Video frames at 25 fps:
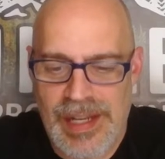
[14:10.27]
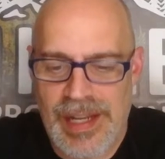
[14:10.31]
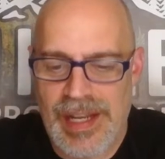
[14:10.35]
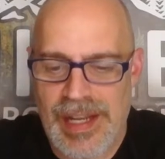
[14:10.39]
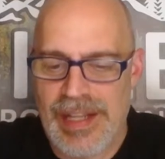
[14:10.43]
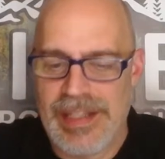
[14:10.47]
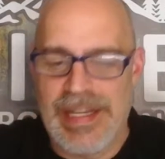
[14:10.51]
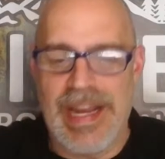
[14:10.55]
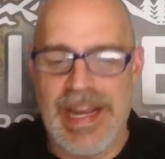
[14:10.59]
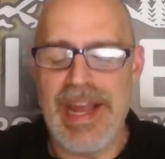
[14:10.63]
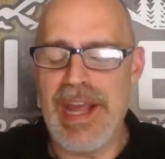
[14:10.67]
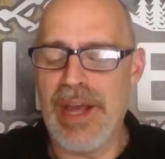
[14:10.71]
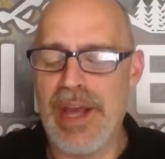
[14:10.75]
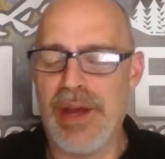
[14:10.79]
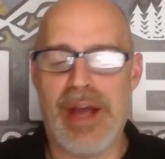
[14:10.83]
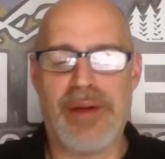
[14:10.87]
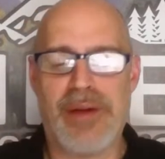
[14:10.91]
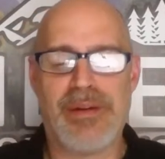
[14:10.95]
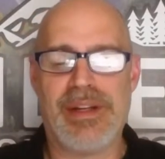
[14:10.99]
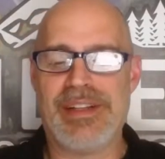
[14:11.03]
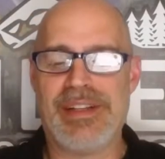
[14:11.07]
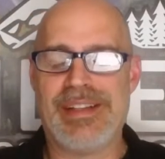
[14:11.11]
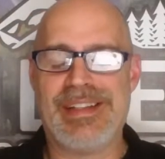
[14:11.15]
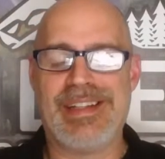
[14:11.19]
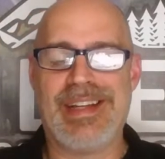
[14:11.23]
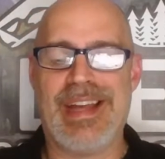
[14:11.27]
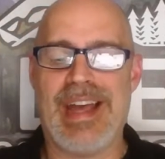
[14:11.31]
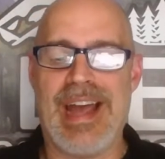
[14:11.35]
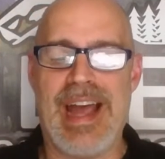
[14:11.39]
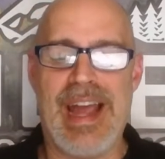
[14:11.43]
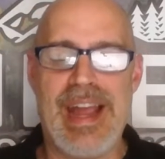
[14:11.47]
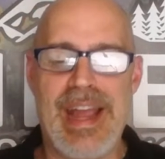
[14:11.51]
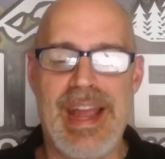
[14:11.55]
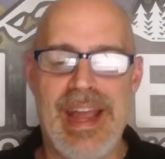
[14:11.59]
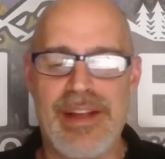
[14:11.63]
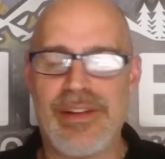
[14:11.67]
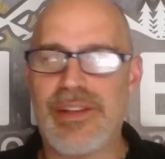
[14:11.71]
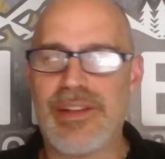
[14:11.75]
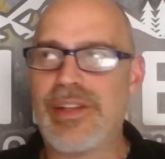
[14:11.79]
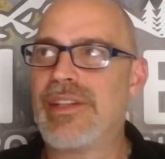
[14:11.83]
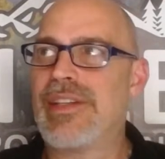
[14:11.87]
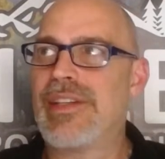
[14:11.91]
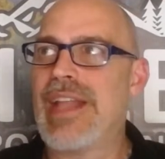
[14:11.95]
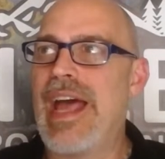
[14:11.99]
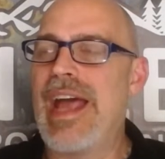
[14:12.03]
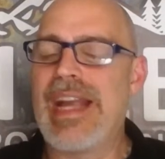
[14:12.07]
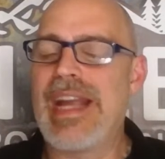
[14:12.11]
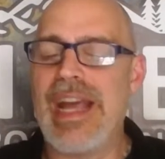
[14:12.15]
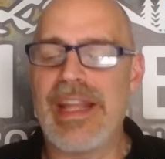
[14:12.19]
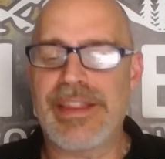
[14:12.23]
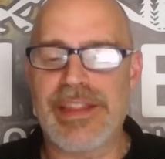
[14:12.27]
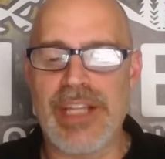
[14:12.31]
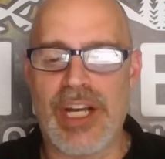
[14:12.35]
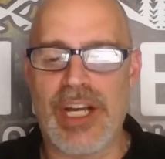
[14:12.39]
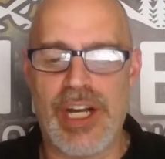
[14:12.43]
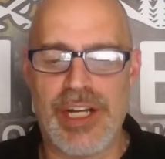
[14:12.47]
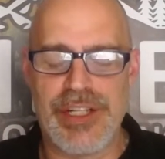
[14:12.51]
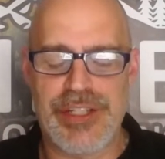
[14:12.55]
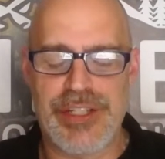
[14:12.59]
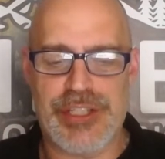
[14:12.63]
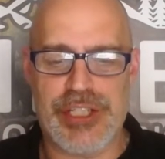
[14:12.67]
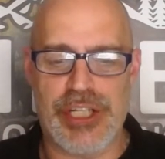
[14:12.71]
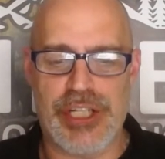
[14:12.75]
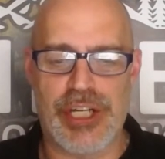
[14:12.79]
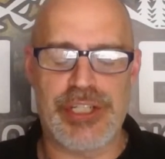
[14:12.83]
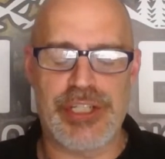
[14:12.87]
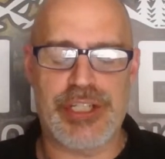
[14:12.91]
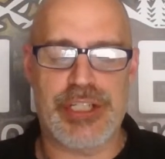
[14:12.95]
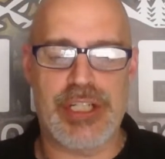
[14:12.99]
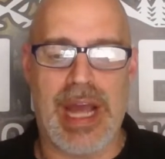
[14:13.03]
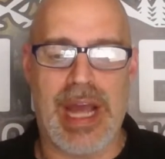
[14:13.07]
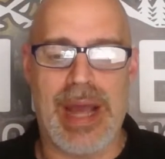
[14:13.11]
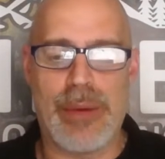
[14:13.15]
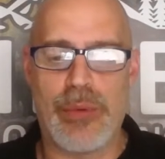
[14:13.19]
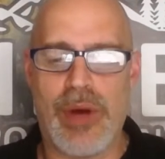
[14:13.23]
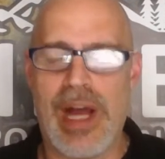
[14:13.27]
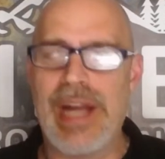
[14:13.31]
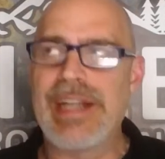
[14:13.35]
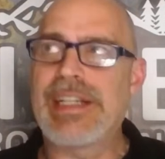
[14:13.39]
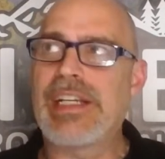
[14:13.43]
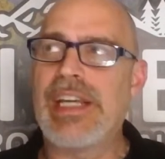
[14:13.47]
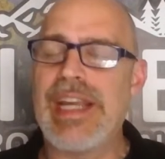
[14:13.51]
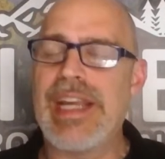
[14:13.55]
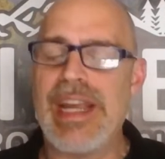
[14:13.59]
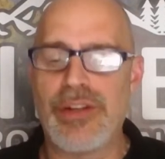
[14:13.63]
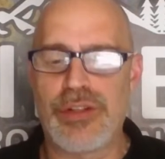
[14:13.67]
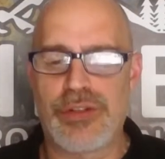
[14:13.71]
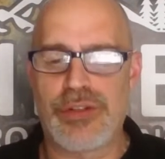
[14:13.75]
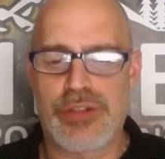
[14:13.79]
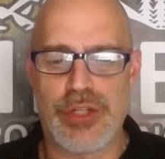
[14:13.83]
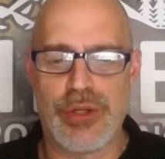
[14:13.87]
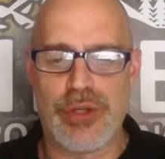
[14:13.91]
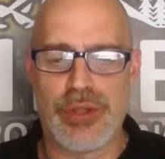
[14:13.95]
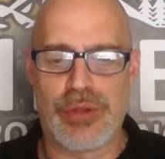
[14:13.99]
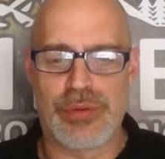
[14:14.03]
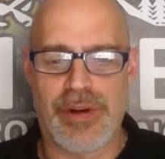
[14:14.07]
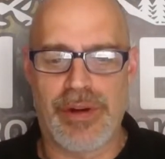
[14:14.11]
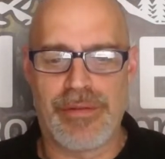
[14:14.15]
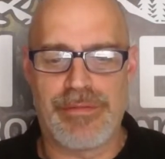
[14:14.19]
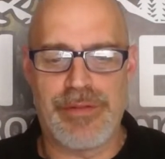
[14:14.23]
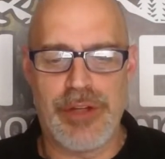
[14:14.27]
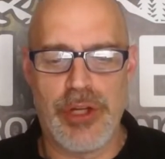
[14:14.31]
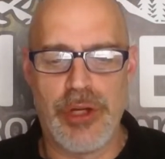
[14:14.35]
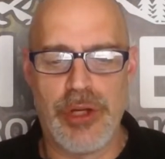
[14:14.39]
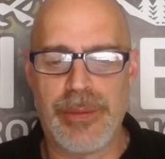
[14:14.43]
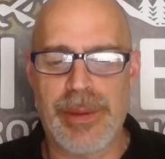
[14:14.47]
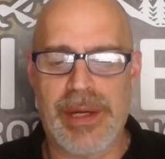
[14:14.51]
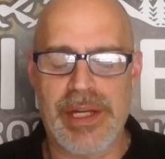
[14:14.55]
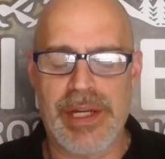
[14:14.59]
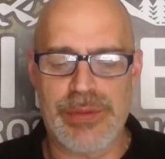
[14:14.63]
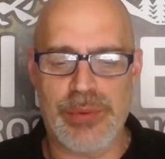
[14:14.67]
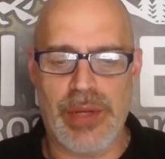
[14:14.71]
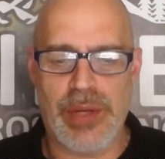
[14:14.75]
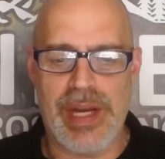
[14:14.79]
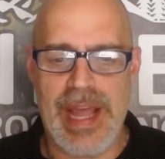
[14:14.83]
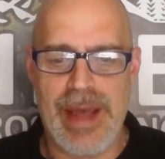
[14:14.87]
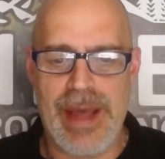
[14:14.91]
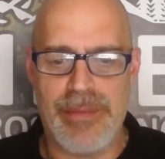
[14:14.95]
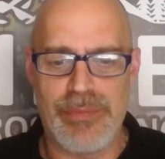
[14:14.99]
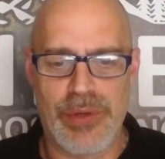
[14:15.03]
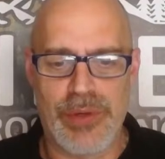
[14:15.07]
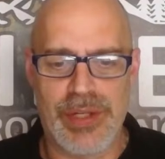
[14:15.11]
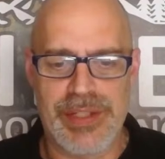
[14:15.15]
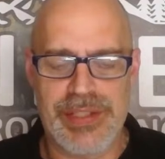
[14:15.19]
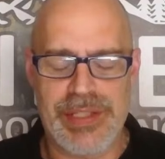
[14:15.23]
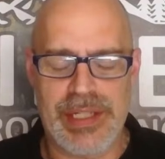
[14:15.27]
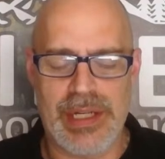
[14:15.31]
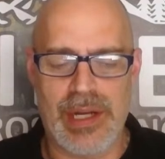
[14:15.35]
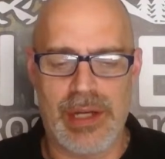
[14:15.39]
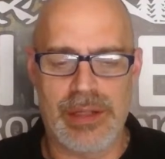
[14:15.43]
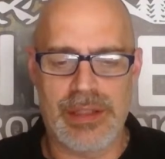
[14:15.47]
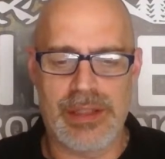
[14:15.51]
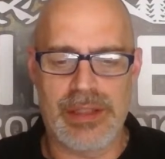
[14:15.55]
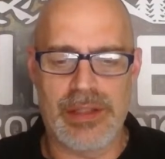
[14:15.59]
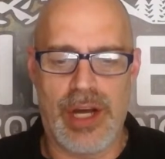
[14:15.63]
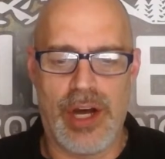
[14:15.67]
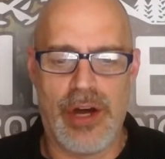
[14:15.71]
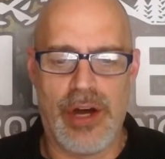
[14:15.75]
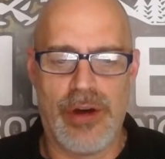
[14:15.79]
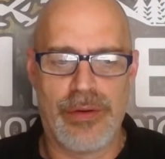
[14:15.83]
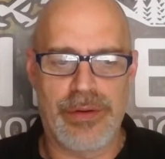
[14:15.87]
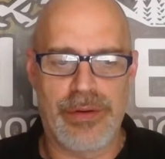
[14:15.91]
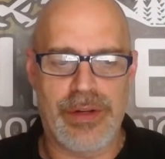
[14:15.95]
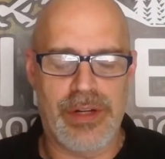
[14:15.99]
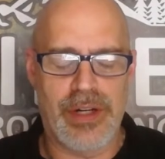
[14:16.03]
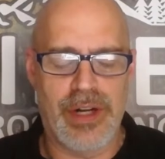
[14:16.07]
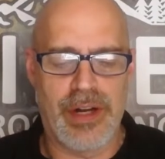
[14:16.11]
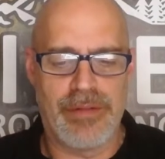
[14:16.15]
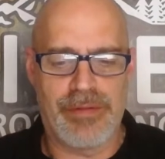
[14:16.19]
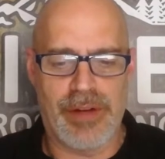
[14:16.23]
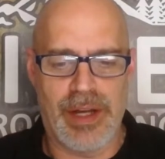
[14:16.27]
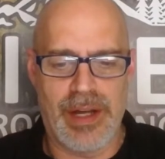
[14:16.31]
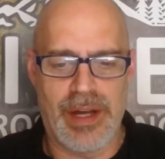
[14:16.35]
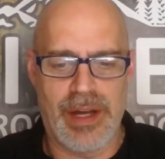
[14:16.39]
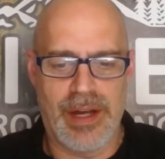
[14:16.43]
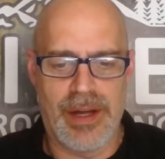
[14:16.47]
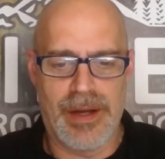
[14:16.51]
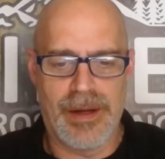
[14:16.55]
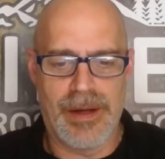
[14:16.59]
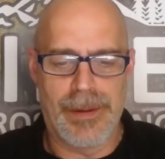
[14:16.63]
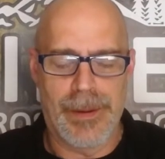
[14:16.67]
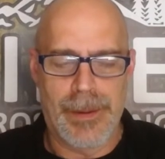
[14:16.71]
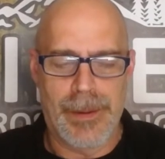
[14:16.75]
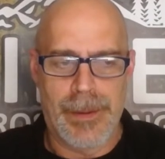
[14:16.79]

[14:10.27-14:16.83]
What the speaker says: Yeah, I got the unsearched. I can't do the review because what happened was the owner of